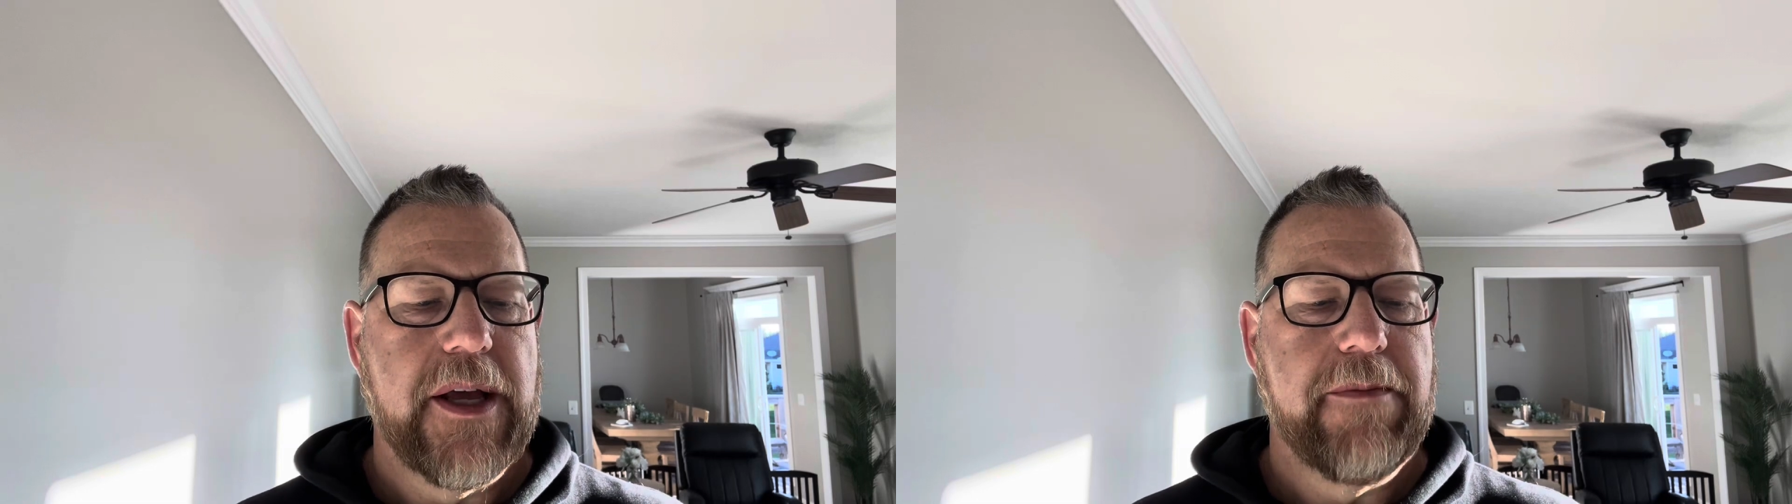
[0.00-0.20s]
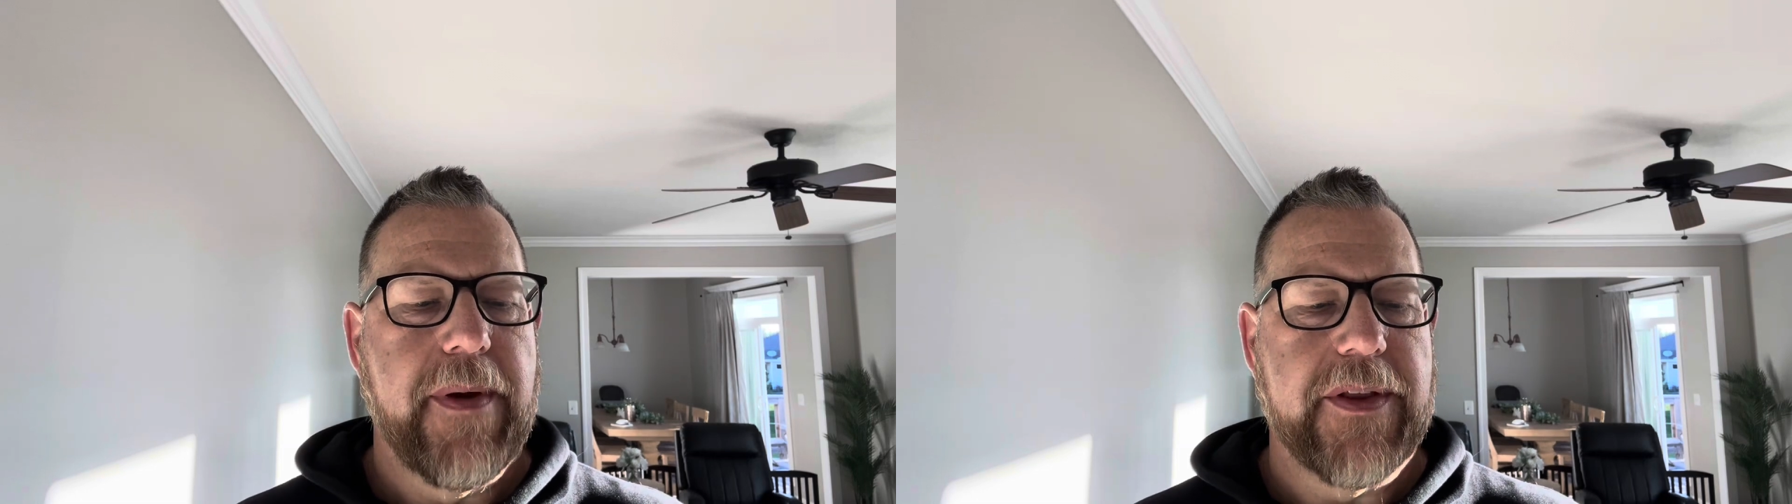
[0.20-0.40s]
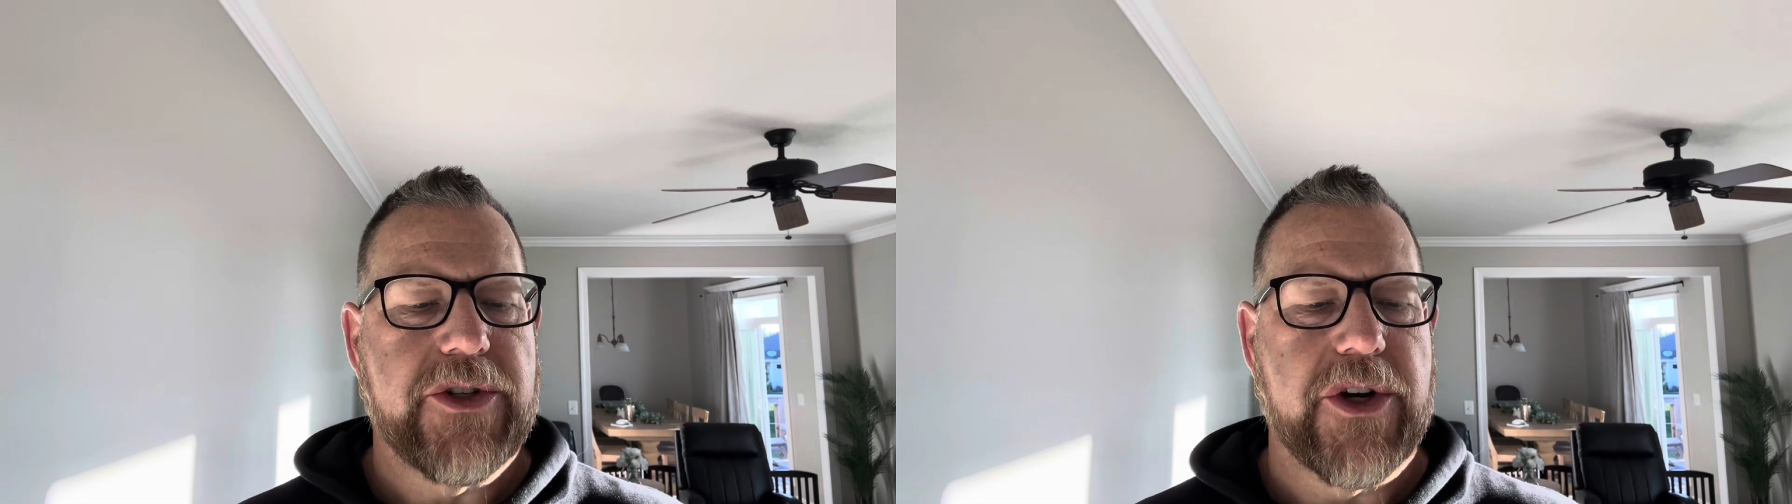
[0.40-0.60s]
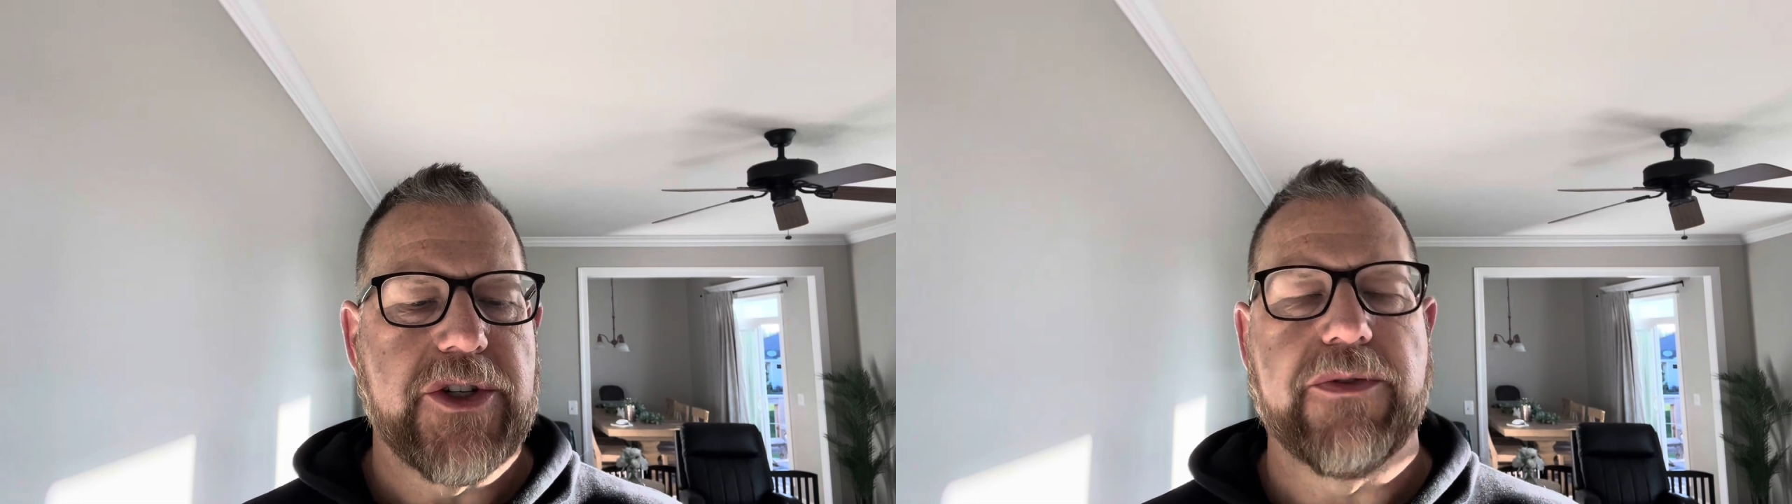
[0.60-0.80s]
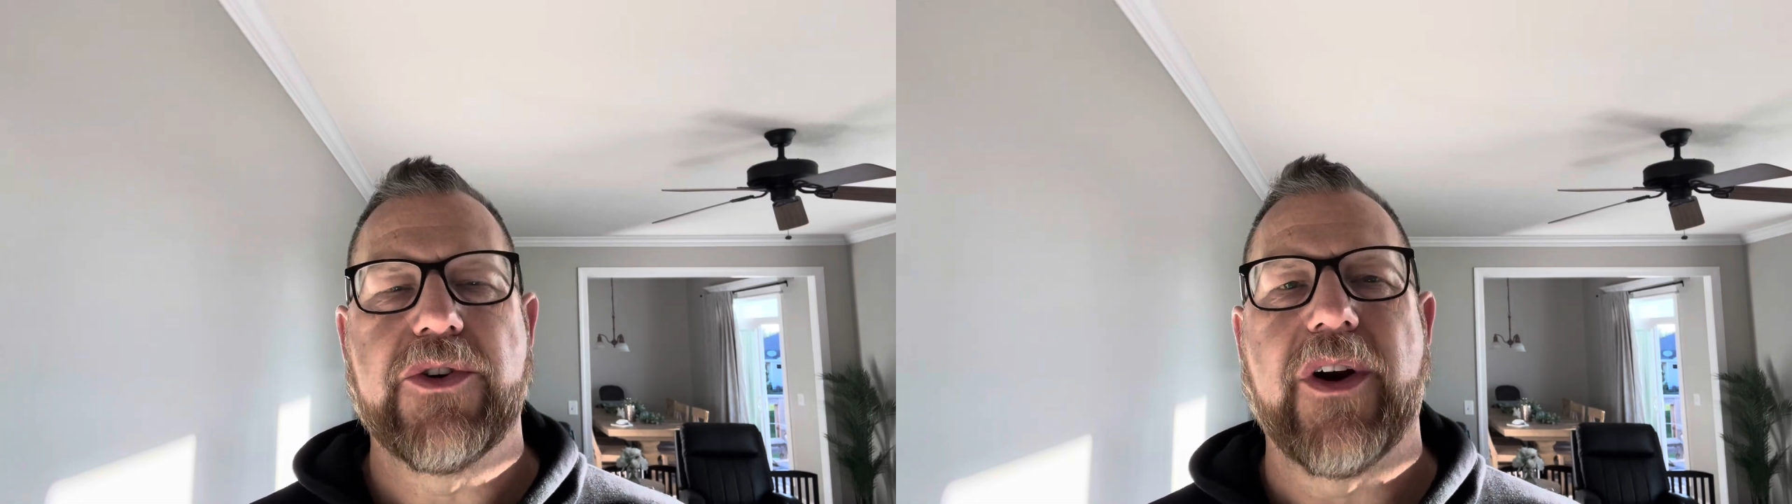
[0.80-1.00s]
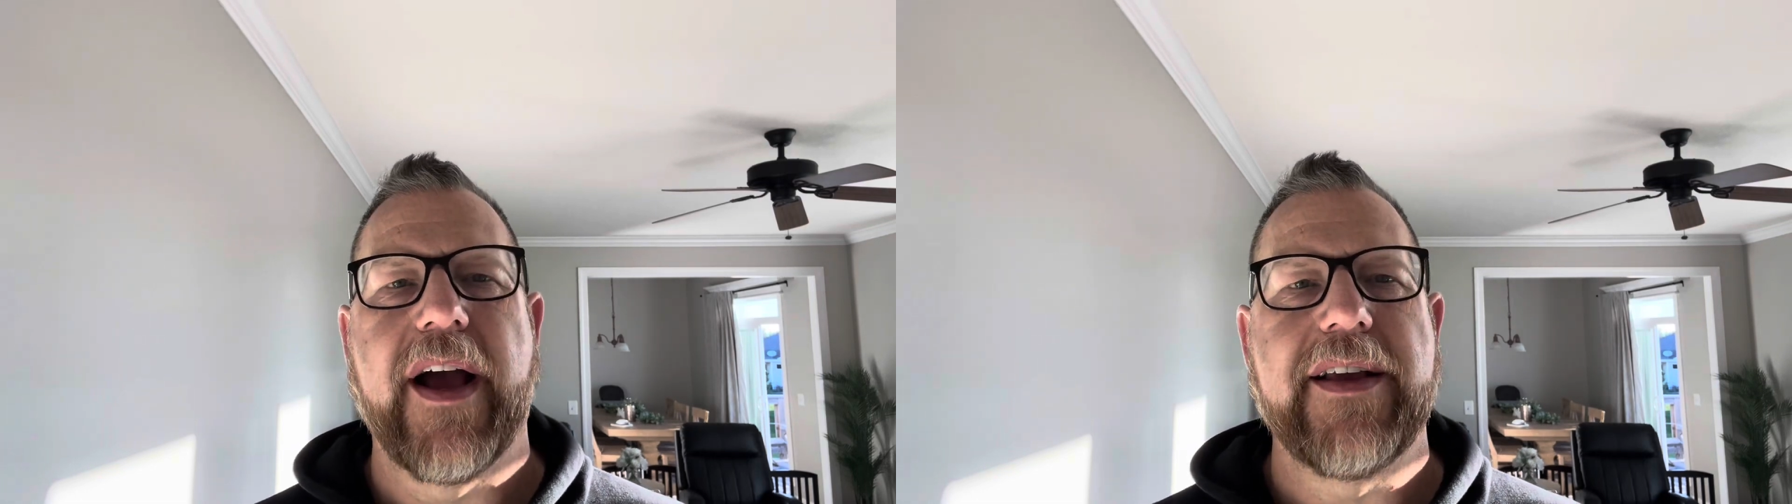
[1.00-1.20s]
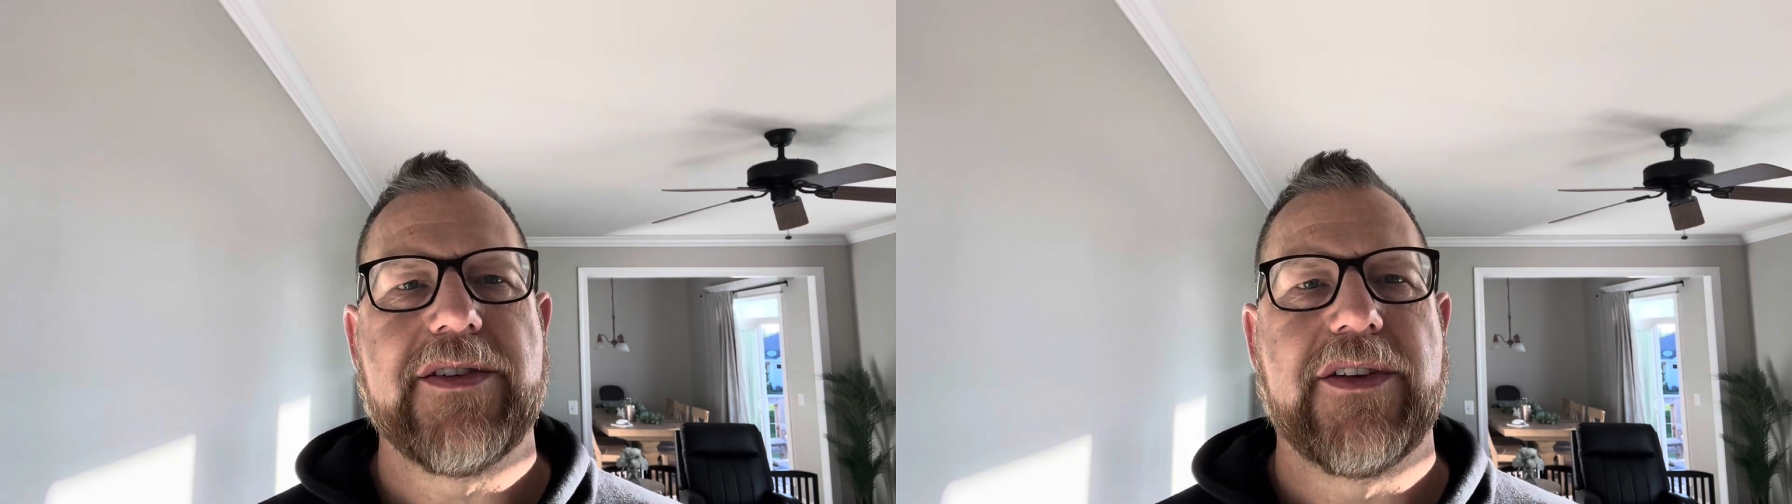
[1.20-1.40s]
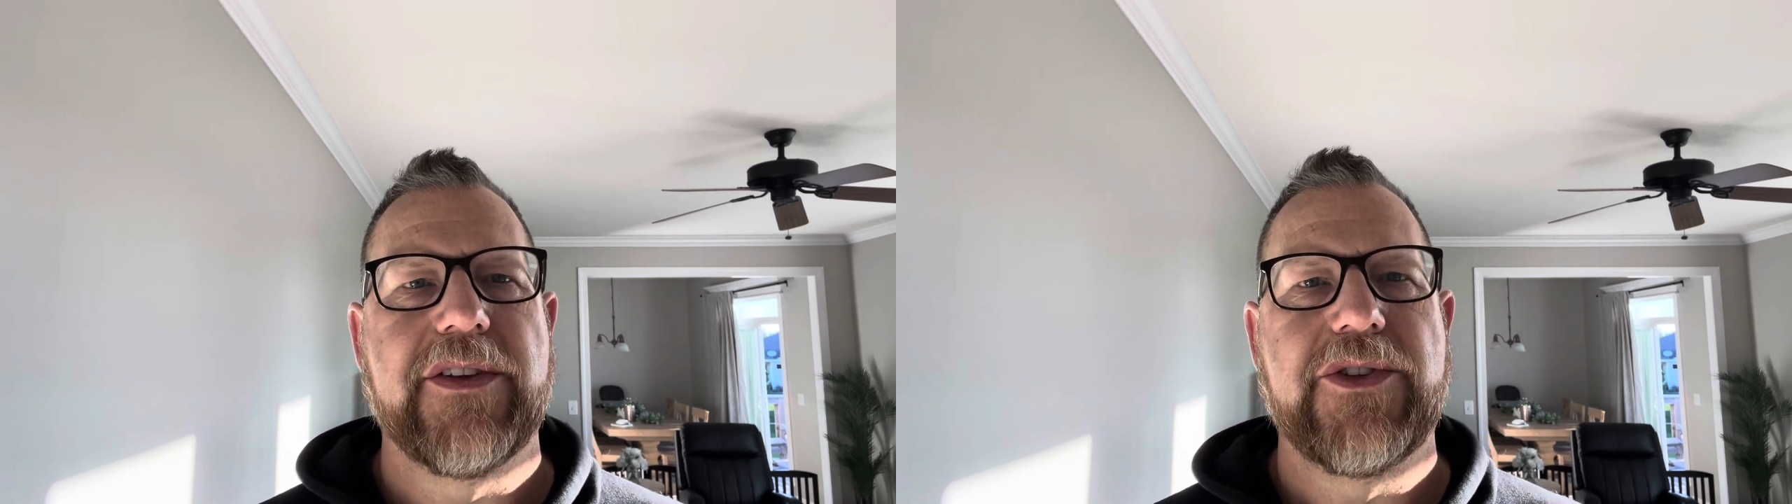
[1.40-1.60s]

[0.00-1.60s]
May the Church of Christ